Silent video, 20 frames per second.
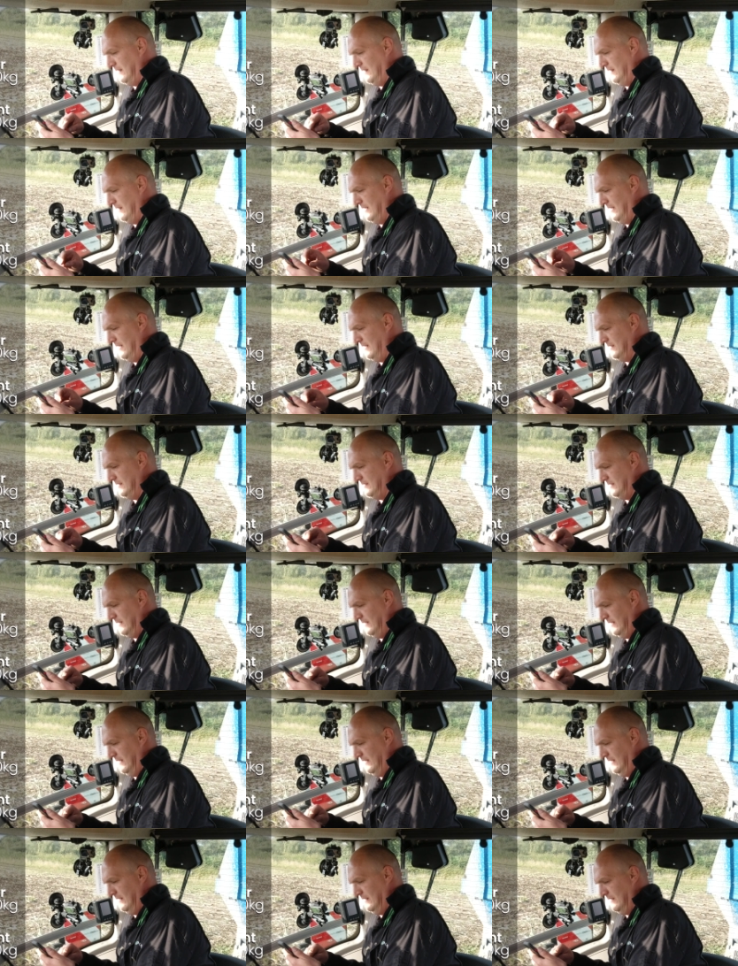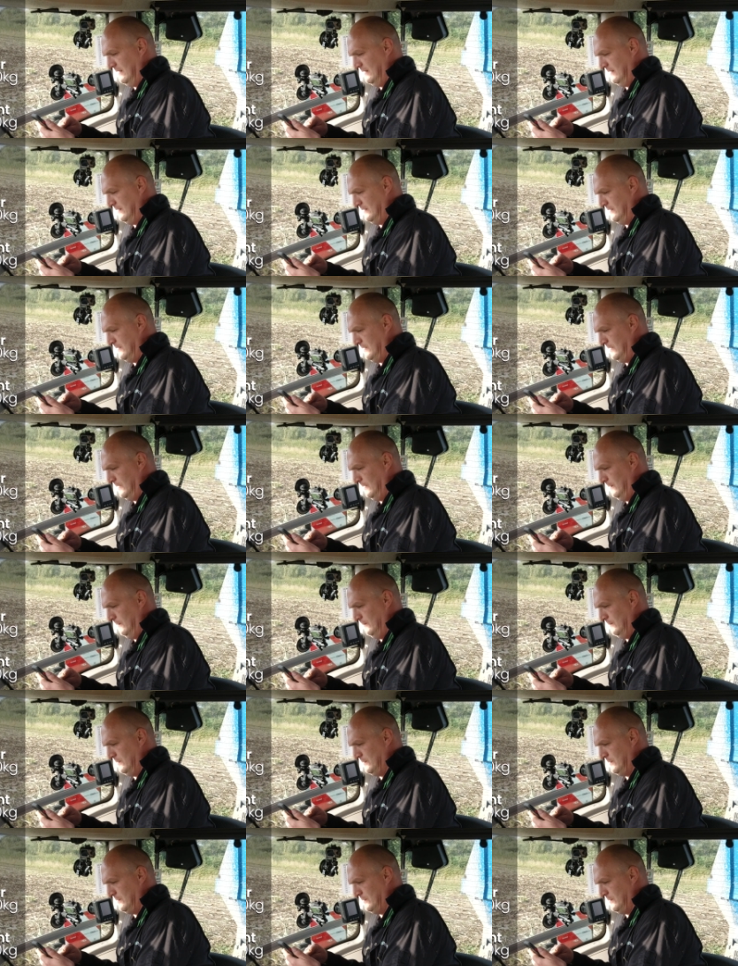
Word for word: that in two.